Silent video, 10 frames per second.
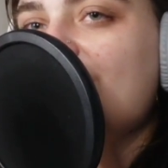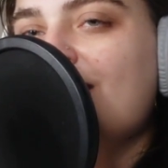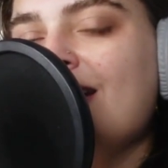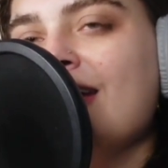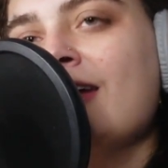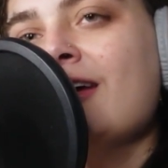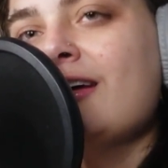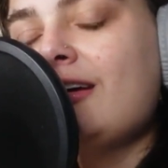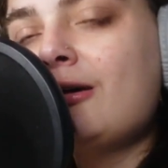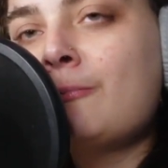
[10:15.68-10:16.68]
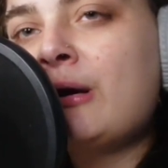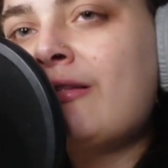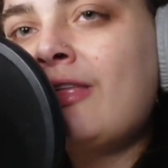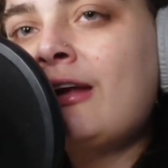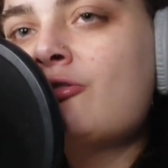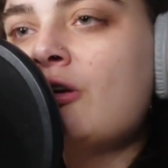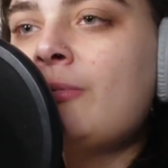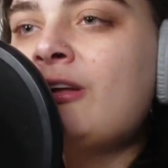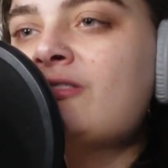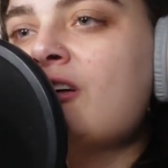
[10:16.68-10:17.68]
like your birthday
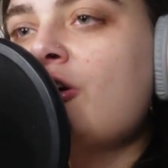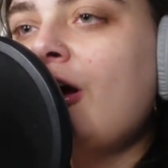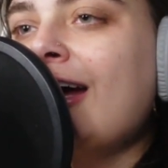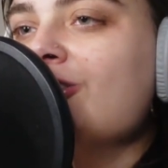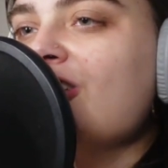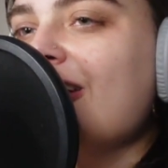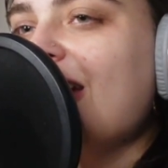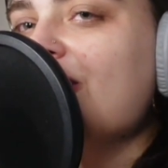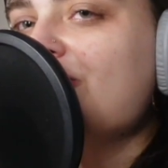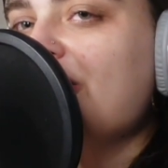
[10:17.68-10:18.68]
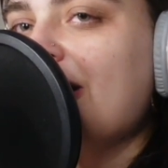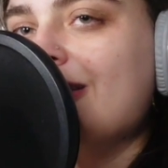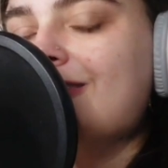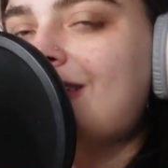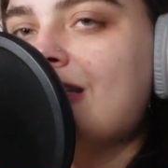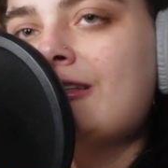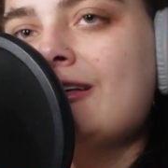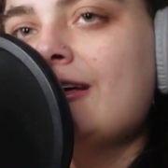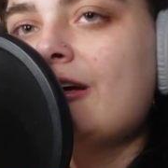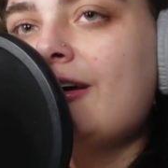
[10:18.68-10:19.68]
tributes, congratulations.
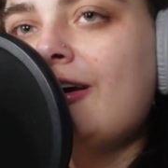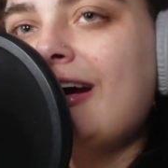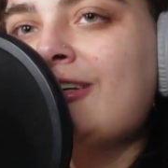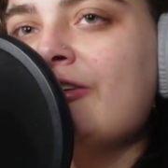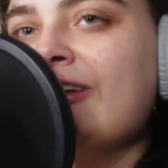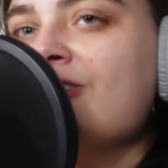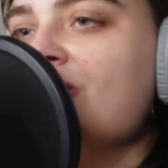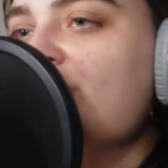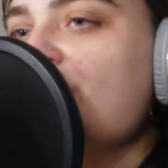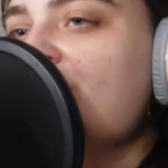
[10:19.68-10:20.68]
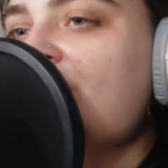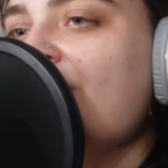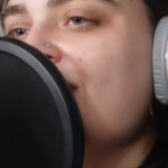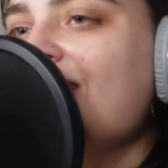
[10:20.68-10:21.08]
Congratulations. You're still in the